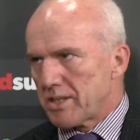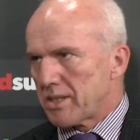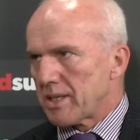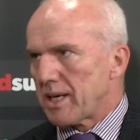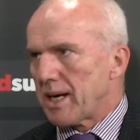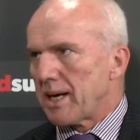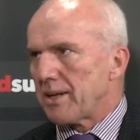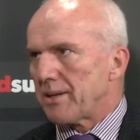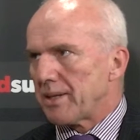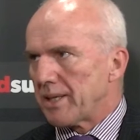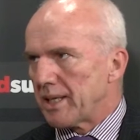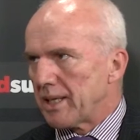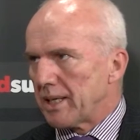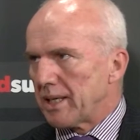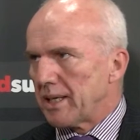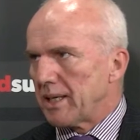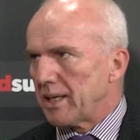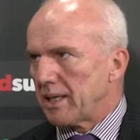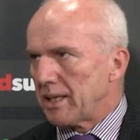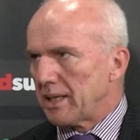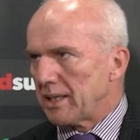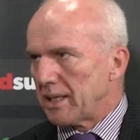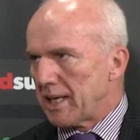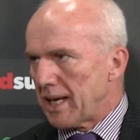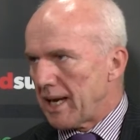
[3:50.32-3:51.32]
start
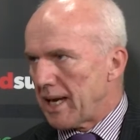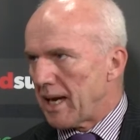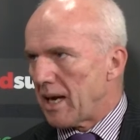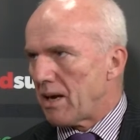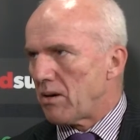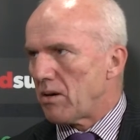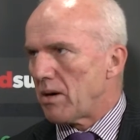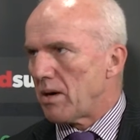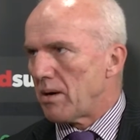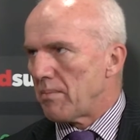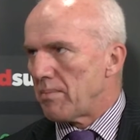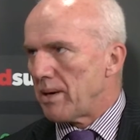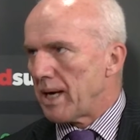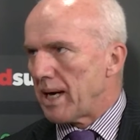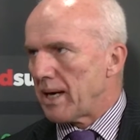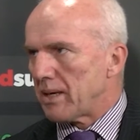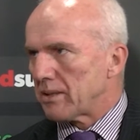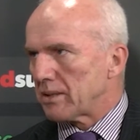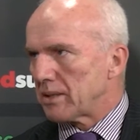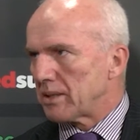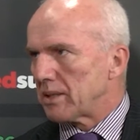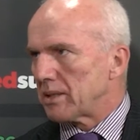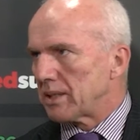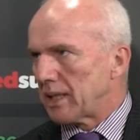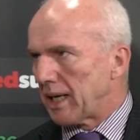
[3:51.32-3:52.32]
thinking now
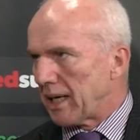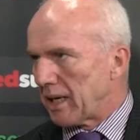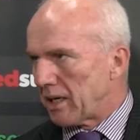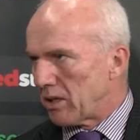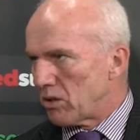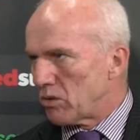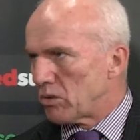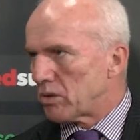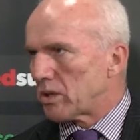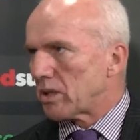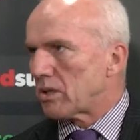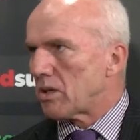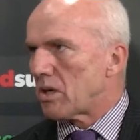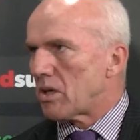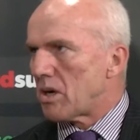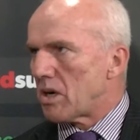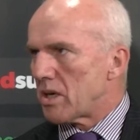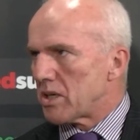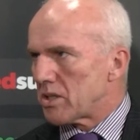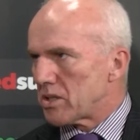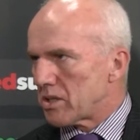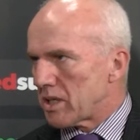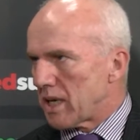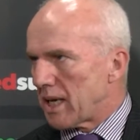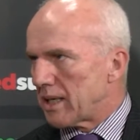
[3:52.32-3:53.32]
about getting
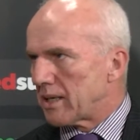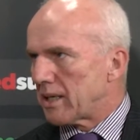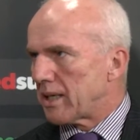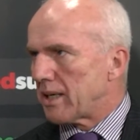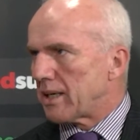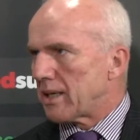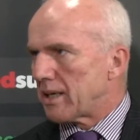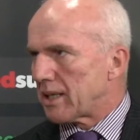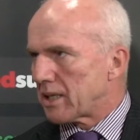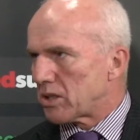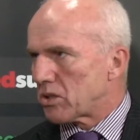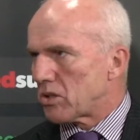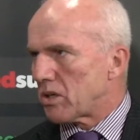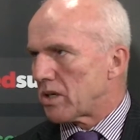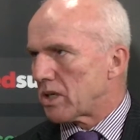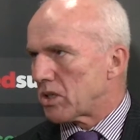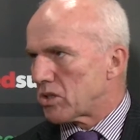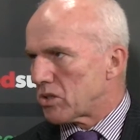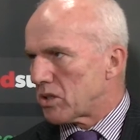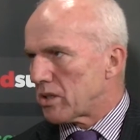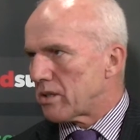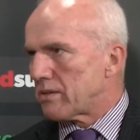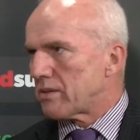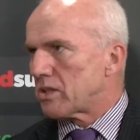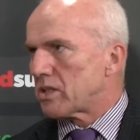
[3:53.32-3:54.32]
organised and get electronic
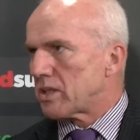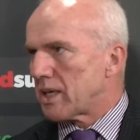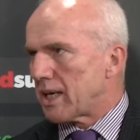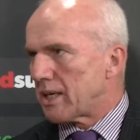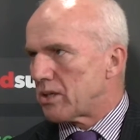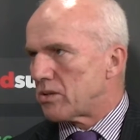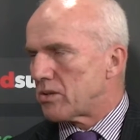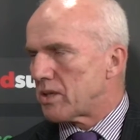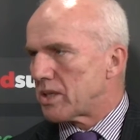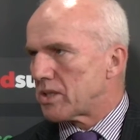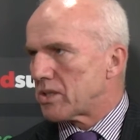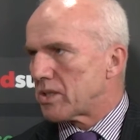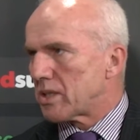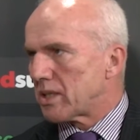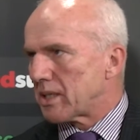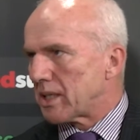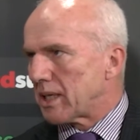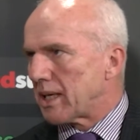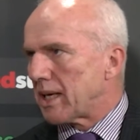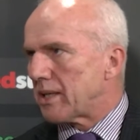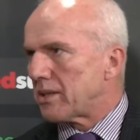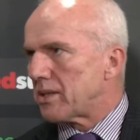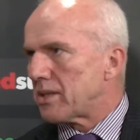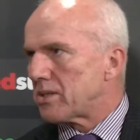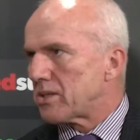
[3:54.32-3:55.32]
service address
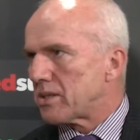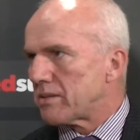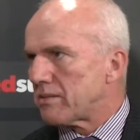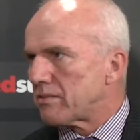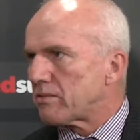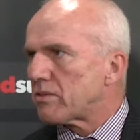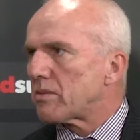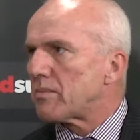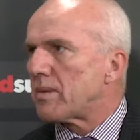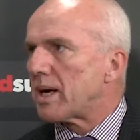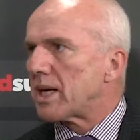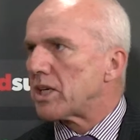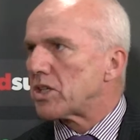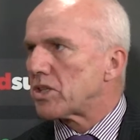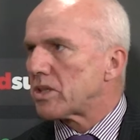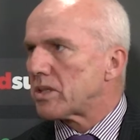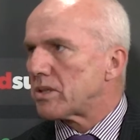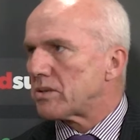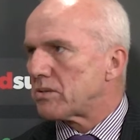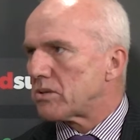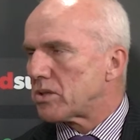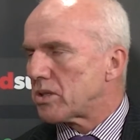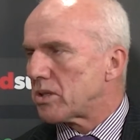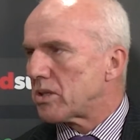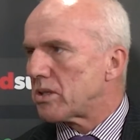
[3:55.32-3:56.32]
and get this
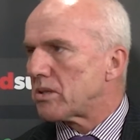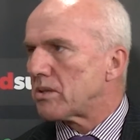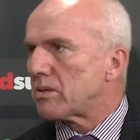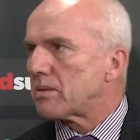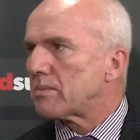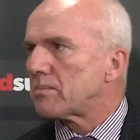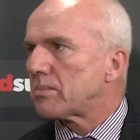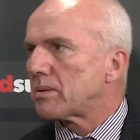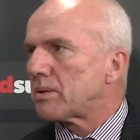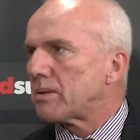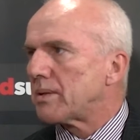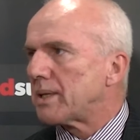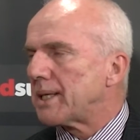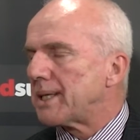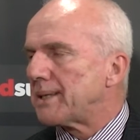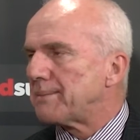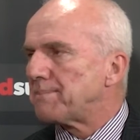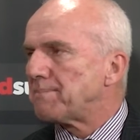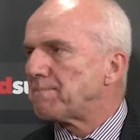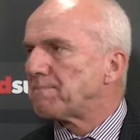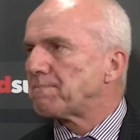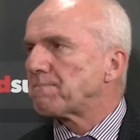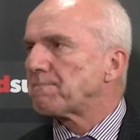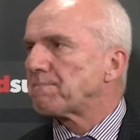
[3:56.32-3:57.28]
information to your employer.